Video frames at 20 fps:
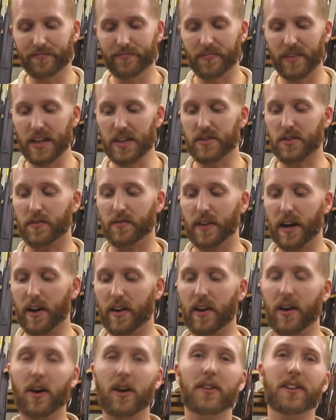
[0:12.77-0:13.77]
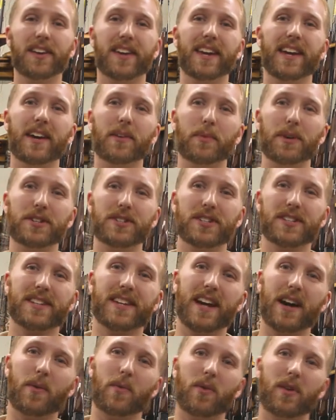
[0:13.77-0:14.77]
These are very hard to get. We just
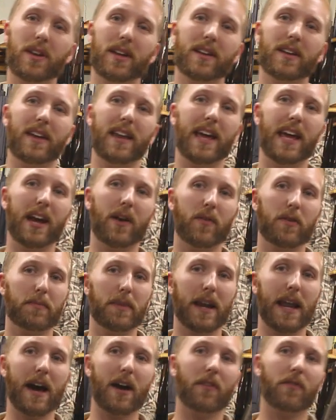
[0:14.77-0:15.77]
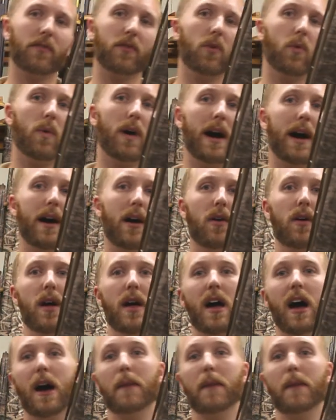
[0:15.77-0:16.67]
got one in today. We've been out for a while.